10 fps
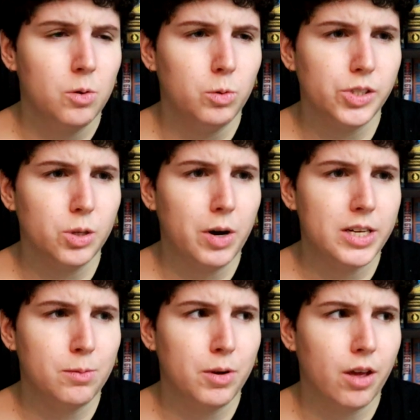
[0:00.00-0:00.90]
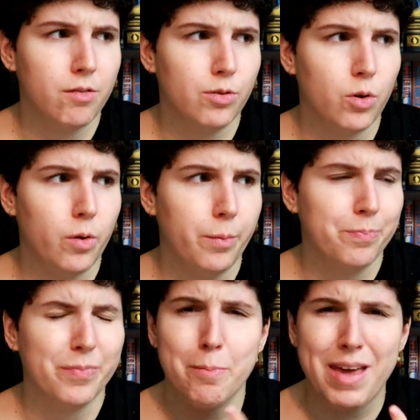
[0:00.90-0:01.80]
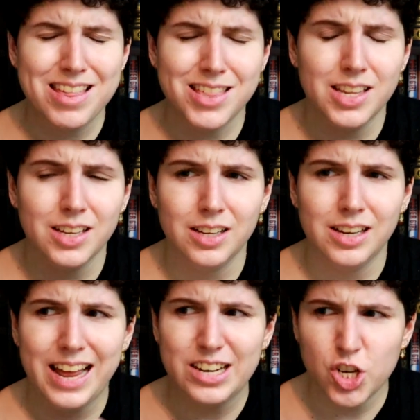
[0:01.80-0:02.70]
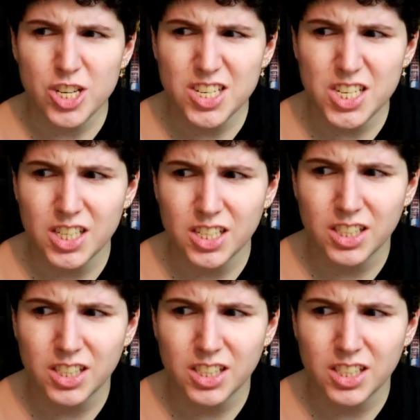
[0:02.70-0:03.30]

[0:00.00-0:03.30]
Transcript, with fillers: what's the word I'm looking for? Myth? Legend?